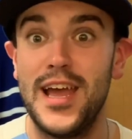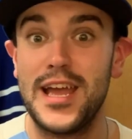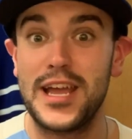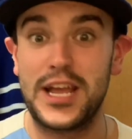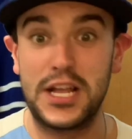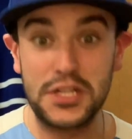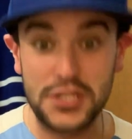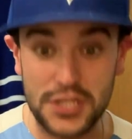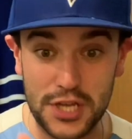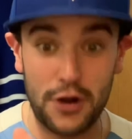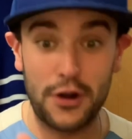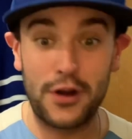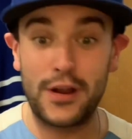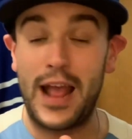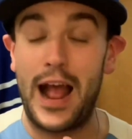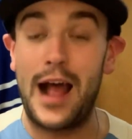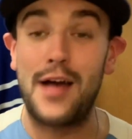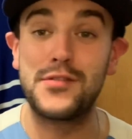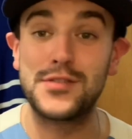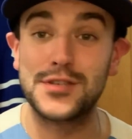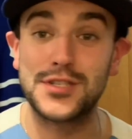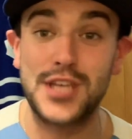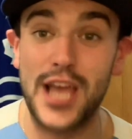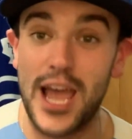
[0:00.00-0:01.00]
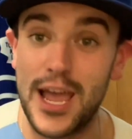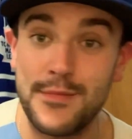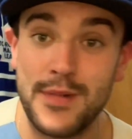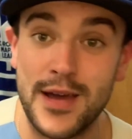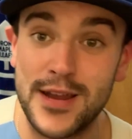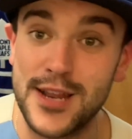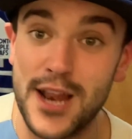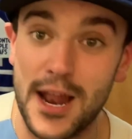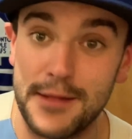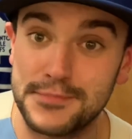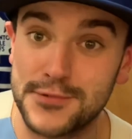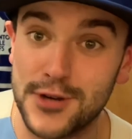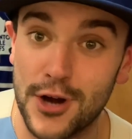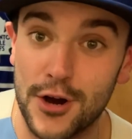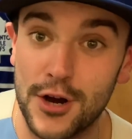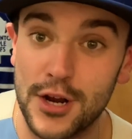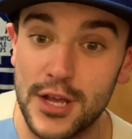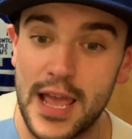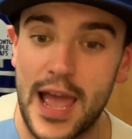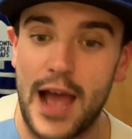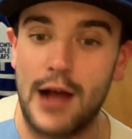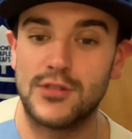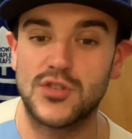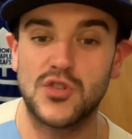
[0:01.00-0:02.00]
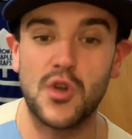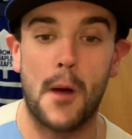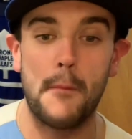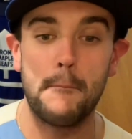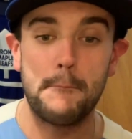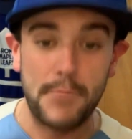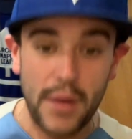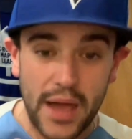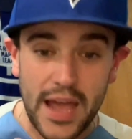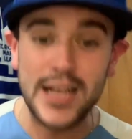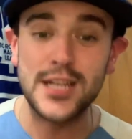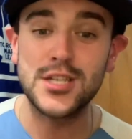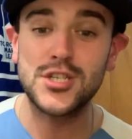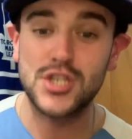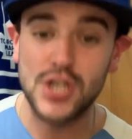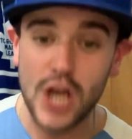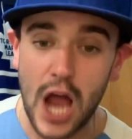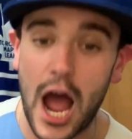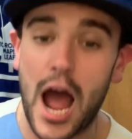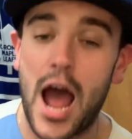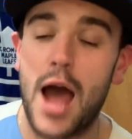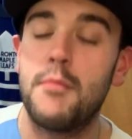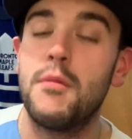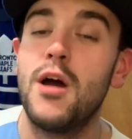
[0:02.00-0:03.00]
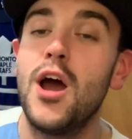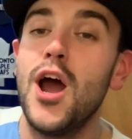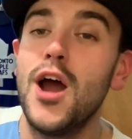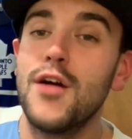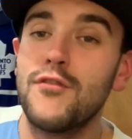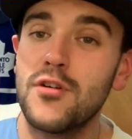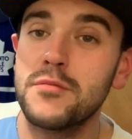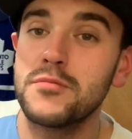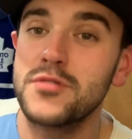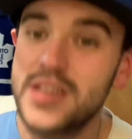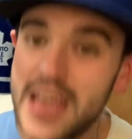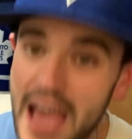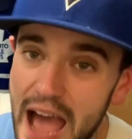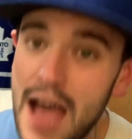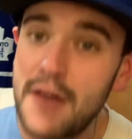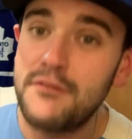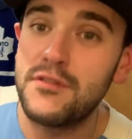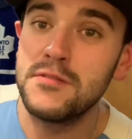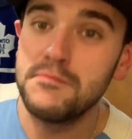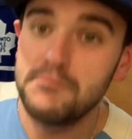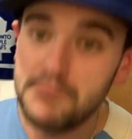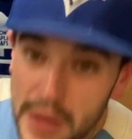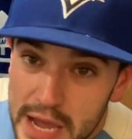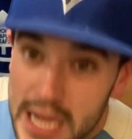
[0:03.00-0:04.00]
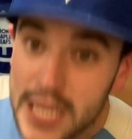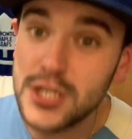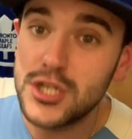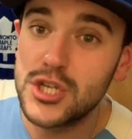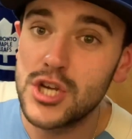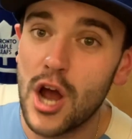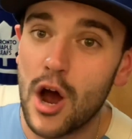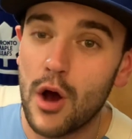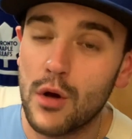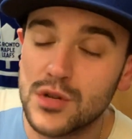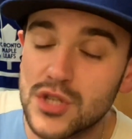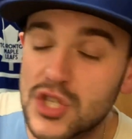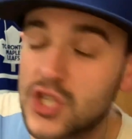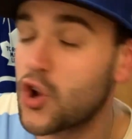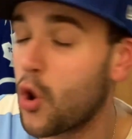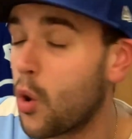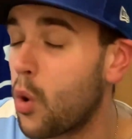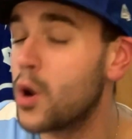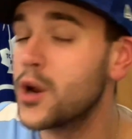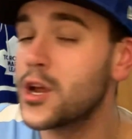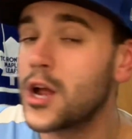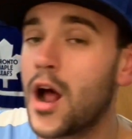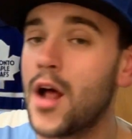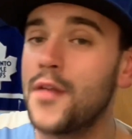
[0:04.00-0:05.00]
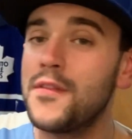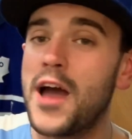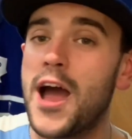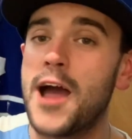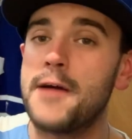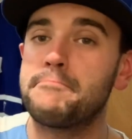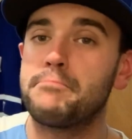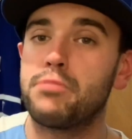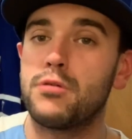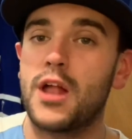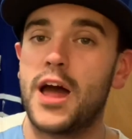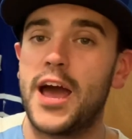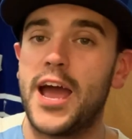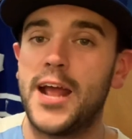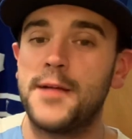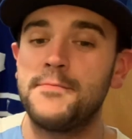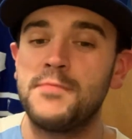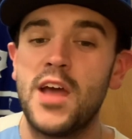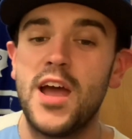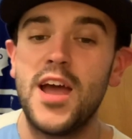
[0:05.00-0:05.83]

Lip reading: considering how this game ended up turning out. So a big job from Kevin Biggio scoring on that play.